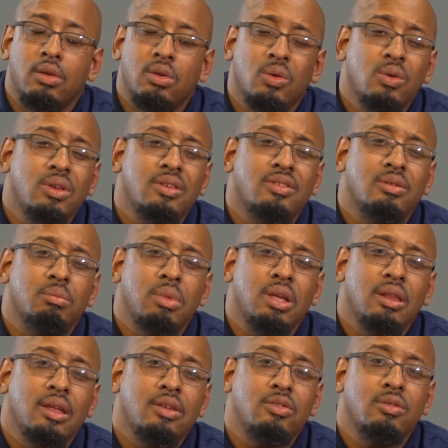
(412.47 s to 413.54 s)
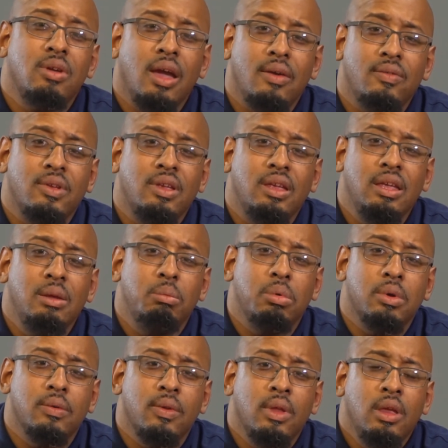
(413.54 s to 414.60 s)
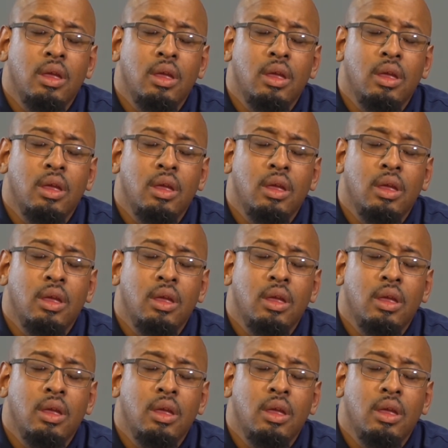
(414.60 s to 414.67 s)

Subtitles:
nor does it mean that you have to keep it.